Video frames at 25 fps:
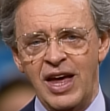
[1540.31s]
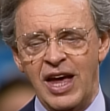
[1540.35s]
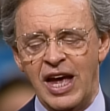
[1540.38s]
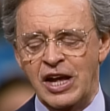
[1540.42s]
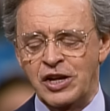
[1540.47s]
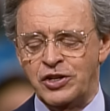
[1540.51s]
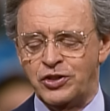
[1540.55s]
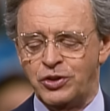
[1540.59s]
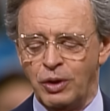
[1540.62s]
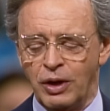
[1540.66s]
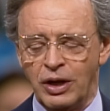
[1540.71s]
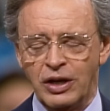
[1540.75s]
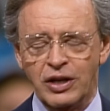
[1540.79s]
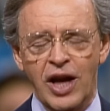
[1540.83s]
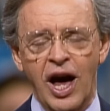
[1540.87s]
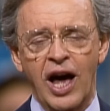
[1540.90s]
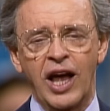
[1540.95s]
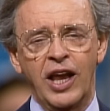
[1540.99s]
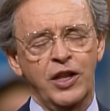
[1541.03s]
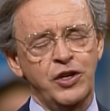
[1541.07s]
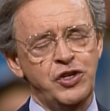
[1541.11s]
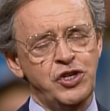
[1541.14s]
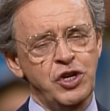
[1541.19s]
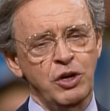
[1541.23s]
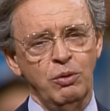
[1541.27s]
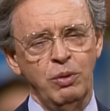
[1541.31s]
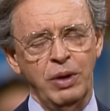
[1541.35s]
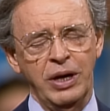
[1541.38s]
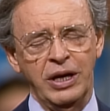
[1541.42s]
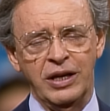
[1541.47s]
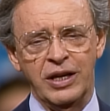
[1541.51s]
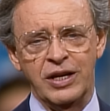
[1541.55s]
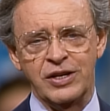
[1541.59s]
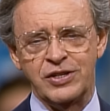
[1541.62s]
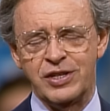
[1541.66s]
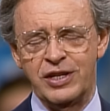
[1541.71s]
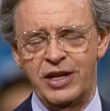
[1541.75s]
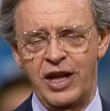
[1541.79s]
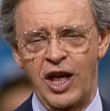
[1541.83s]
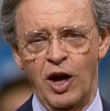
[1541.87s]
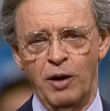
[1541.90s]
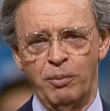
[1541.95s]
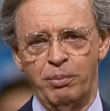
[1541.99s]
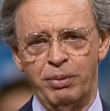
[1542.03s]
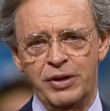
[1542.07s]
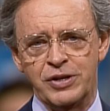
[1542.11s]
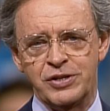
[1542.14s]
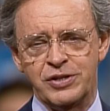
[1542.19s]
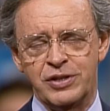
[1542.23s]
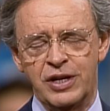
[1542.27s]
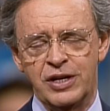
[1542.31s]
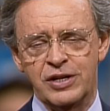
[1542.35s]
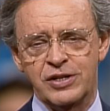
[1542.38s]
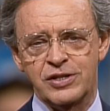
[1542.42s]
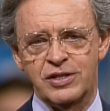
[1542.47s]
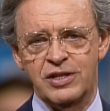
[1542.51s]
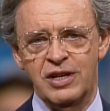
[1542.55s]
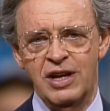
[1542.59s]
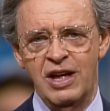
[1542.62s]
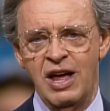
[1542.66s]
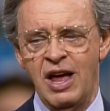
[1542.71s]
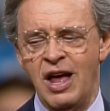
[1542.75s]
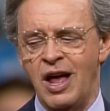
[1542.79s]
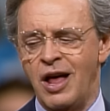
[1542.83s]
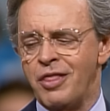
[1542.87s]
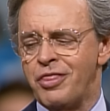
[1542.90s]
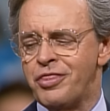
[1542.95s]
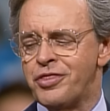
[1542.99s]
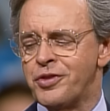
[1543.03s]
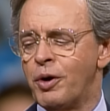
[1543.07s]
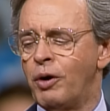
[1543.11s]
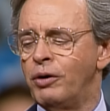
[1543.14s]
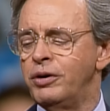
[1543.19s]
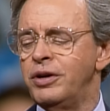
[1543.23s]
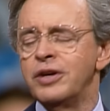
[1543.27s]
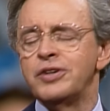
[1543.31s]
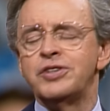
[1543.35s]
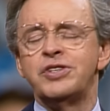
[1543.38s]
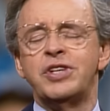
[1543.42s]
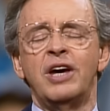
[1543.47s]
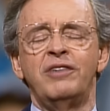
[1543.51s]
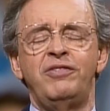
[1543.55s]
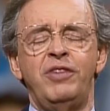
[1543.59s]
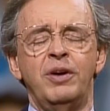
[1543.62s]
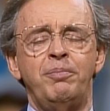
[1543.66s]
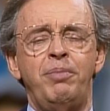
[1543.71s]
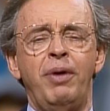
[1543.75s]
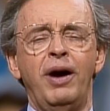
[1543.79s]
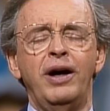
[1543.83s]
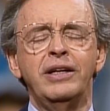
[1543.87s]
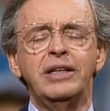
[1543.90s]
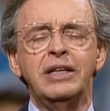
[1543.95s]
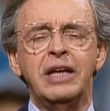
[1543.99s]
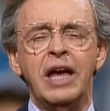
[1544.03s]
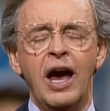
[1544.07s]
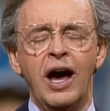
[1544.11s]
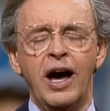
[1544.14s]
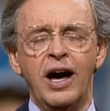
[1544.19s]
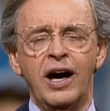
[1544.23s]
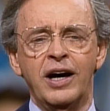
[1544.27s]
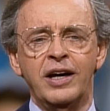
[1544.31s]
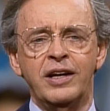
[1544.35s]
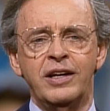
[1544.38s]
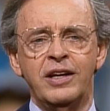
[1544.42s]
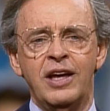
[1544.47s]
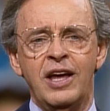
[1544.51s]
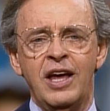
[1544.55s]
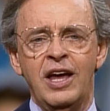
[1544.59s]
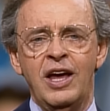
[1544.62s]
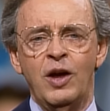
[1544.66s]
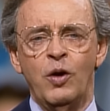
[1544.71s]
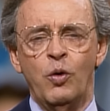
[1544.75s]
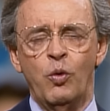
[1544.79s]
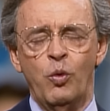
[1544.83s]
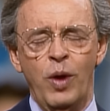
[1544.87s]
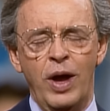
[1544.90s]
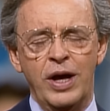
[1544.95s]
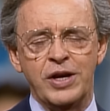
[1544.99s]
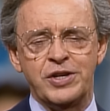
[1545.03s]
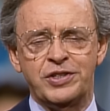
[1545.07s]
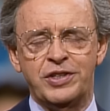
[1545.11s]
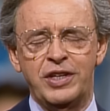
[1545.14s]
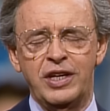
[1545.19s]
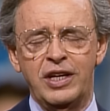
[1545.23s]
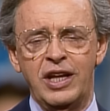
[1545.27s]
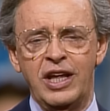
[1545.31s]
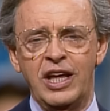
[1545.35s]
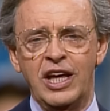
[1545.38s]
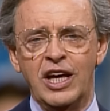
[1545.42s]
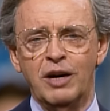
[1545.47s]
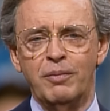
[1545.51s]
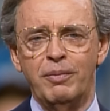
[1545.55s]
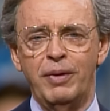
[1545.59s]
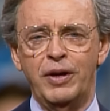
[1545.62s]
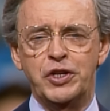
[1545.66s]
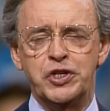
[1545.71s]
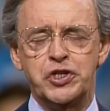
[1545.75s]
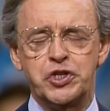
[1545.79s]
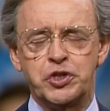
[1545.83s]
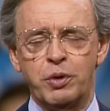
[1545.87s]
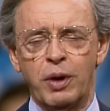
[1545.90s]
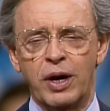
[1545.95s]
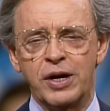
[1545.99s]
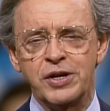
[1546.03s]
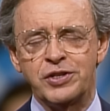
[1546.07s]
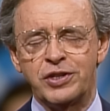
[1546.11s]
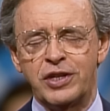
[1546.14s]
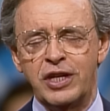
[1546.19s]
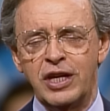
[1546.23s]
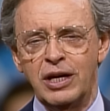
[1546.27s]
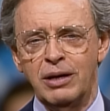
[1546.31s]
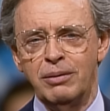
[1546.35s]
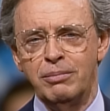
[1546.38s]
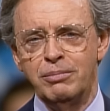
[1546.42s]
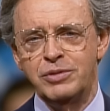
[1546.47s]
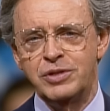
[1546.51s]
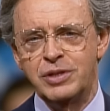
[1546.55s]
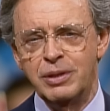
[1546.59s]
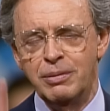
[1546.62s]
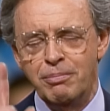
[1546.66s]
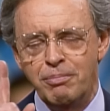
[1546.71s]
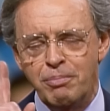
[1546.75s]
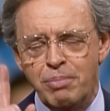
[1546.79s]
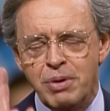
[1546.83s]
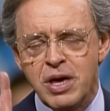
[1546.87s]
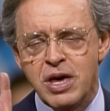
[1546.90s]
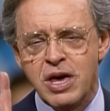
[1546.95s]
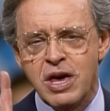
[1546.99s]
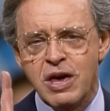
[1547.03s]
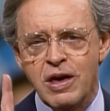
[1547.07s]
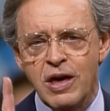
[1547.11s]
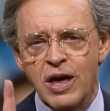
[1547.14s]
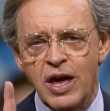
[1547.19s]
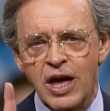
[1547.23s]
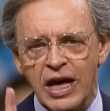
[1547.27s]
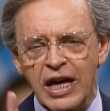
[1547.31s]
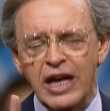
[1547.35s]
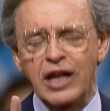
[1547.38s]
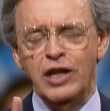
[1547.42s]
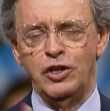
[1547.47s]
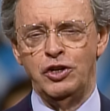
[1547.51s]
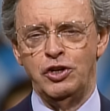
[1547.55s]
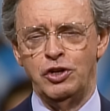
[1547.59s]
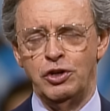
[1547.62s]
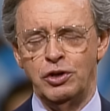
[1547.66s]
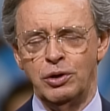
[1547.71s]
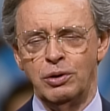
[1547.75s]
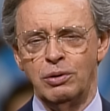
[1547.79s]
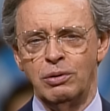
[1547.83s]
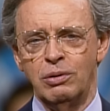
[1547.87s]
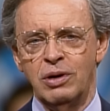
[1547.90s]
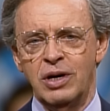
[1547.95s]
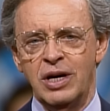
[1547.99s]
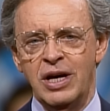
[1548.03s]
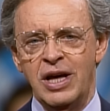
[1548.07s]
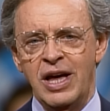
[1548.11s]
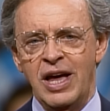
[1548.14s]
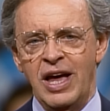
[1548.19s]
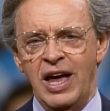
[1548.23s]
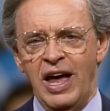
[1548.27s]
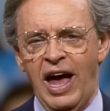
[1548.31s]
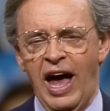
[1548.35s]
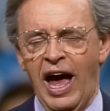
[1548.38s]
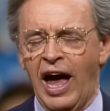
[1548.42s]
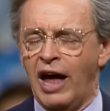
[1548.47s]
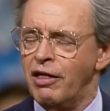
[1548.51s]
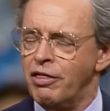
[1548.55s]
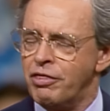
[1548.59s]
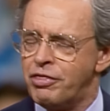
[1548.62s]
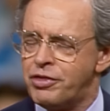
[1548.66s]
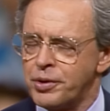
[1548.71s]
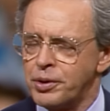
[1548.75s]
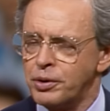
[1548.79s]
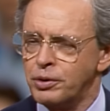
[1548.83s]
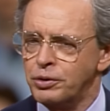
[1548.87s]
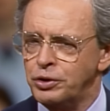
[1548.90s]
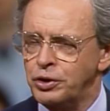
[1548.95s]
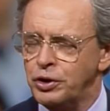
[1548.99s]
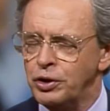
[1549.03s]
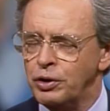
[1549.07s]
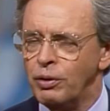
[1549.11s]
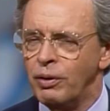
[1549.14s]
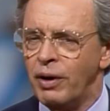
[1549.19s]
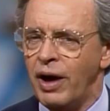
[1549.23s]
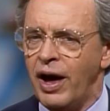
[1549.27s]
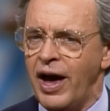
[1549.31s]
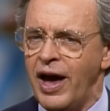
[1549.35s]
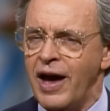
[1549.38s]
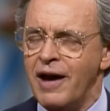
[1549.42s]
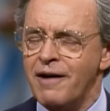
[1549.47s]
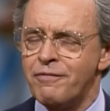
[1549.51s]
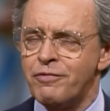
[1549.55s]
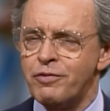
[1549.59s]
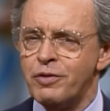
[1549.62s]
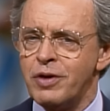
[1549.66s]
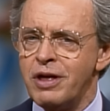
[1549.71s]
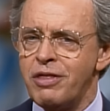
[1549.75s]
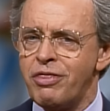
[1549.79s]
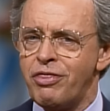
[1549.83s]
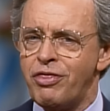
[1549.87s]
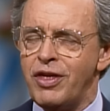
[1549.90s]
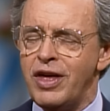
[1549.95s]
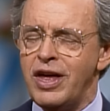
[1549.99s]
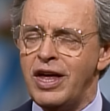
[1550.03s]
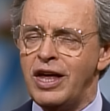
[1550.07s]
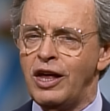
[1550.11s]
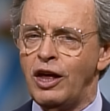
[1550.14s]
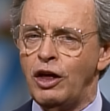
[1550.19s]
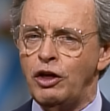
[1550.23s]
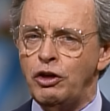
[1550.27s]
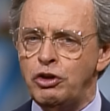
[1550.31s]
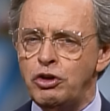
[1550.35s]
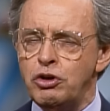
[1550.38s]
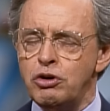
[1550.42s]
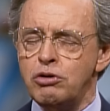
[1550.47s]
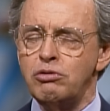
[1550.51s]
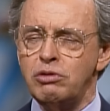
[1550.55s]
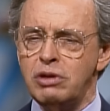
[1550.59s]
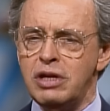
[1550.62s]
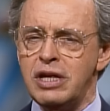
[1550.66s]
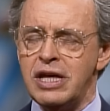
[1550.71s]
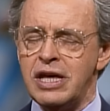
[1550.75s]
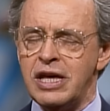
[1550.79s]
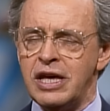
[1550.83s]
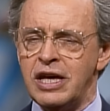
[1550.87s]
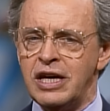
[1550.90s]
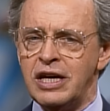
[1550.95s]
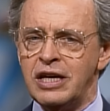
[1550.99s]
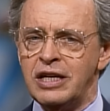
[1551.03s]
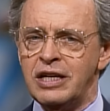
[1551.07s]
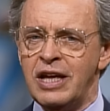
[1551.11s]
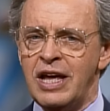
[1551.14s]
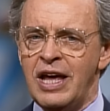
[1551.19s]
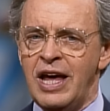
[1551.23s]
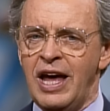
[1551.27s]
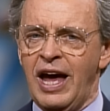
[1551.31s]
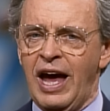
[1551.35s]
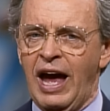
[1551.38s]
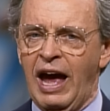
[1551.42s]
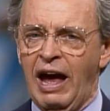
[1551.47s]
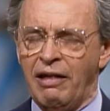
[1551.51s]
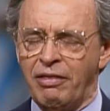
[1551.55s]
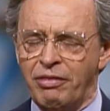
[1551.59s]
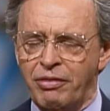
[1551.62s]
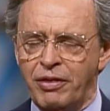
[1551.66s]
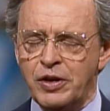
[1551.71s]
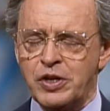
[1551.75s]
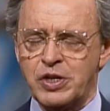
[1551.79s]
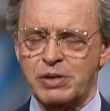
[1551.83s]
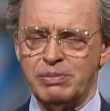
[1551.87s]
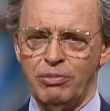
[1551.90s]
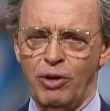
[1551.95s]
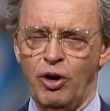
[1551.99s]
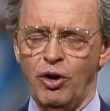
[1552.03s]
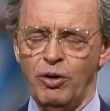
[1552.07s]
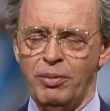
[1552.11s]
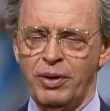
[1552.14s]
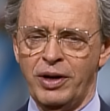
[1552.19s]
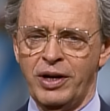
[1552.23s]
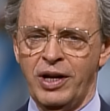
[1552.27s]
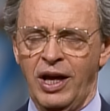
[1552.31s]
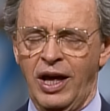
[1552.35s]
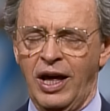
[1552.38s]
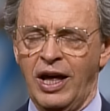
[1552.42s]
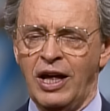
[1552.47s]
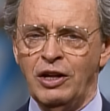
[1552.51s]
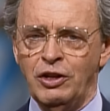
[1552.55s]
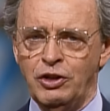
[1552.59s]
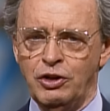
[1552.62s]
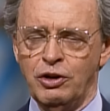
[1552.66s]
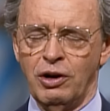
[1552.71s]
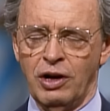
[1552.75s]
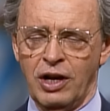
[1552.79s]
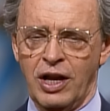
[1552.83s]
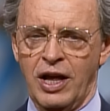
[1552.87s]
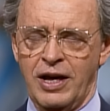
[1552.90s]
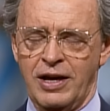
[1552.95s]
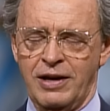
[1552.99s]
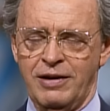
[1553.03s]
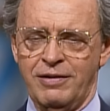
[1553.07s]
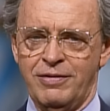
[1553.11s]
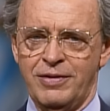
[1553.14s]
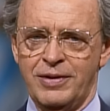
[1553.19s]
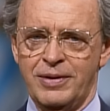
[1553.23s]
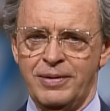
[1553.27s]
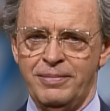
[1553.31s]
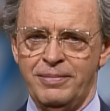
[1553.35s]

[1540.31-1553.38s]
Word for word: is to acknowledge your weakness and helplessness, throw yourself upon God, rest in Him, and trust Him to be in you and through you everything you need at this moment in your life.